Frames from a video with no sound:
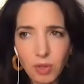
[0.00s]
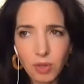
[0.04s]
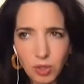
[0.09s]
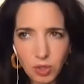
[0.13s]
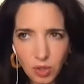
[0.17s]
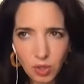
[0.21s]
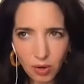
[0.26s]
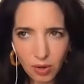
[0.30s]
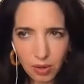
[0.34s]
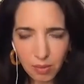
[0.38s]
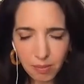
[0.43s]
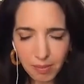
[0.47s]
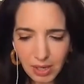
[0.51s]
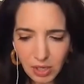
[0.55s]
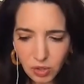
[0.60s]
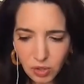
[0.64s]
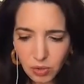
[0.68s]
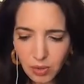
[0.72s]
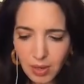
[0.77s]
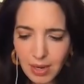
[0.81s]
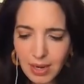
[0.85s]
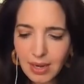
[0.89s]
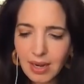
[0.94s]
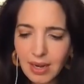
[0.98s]
I started my
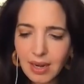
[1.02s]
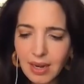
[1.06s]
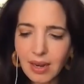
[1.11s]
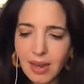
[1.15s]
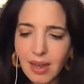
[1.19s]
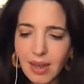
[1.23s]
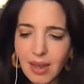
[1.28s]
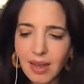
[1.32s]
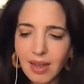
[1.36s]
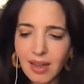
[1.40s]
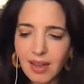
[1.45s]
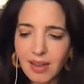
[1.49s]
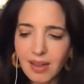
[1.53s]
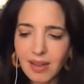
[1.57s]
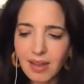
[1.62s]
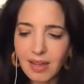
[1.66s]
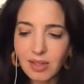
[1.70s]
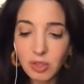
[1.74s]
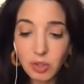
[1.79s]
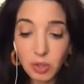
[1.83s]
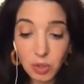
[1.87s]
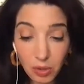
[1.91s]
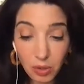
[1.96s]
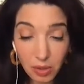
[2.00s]
training, I
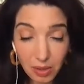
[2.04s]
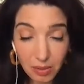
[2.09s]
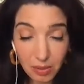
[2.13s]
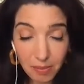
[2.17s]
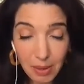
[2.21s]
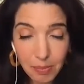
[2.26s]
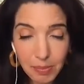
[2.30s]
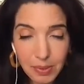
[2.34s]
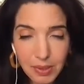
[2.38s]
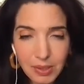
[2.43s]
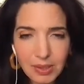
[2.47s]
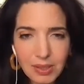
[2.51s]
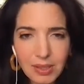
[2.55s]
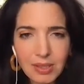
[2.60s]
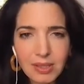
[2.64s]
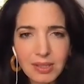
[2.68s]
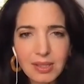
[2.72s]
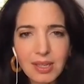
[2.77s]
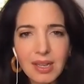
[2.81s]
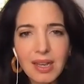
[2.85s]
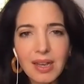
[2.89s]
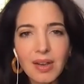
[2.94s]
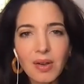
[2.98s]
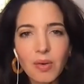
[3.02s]
started my
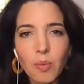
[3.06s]
business,